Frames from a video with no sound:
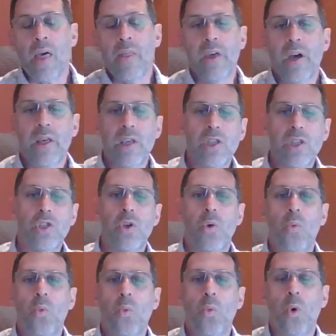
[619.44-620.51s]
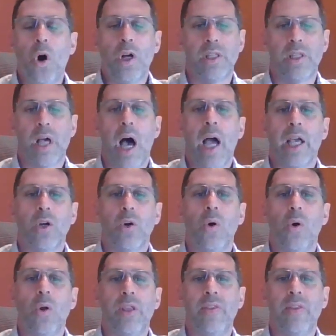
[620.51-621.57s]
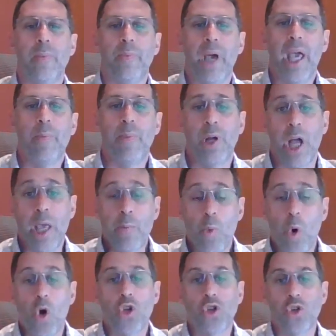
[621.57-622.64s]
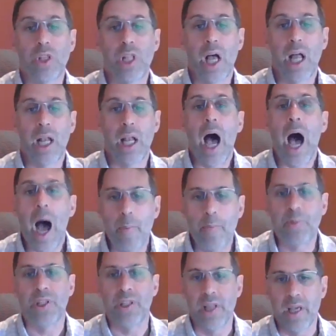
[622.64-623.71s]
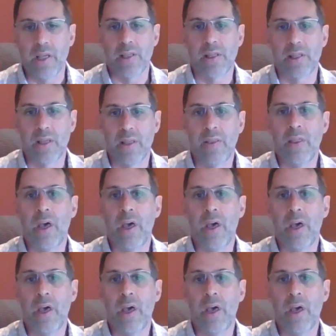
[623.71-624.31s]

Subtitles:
there is what I call in the paper emotional aptness,